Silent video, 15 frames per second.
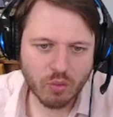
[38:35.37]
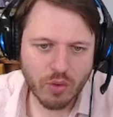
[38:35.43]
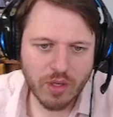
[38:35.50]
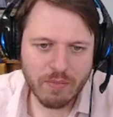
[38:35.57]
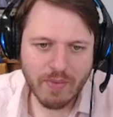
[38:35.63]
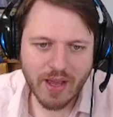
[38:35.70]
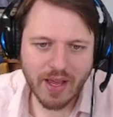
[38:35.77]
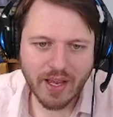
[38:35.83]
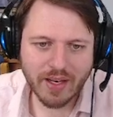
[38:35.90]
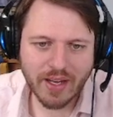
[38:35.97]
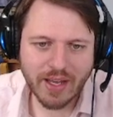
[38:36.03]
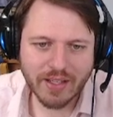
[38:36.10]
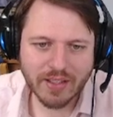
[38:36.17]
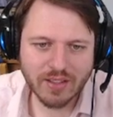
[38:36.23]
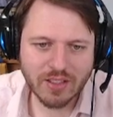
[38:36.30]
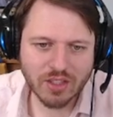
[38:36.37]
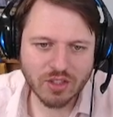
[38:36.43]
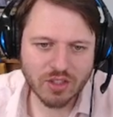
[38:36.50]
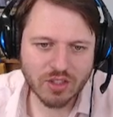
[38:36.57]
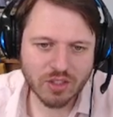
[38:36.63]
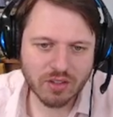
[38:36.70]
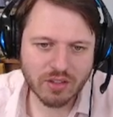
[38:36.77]
we made a
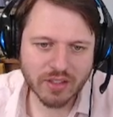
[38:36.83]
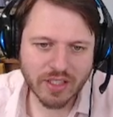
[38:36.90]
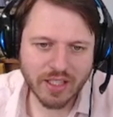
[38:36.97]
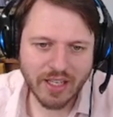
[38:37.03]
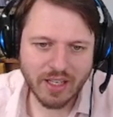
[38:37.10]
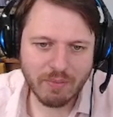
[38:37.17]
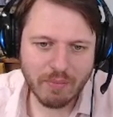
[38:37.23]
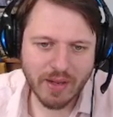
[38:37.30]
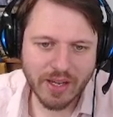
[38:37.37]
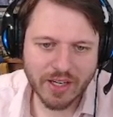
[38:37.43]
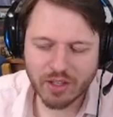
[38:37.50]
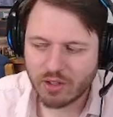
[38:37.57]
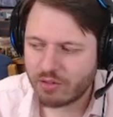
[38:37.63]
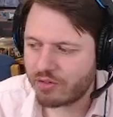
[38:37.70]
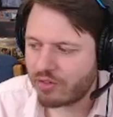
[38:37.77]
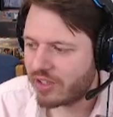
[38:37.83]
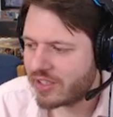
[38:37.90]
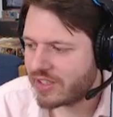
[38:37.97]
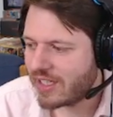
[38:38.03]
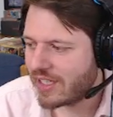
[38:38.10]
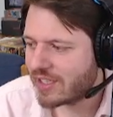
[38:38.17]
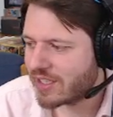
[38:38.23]
digital kit maker for a
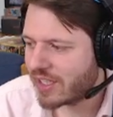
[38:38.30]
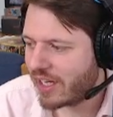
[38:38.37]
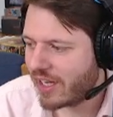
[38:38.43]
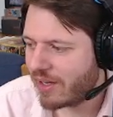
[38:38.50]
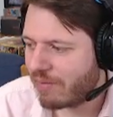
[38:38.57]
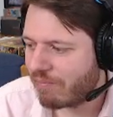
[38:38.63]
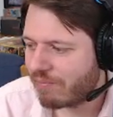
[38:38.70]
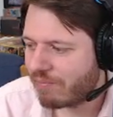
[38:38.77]
test game.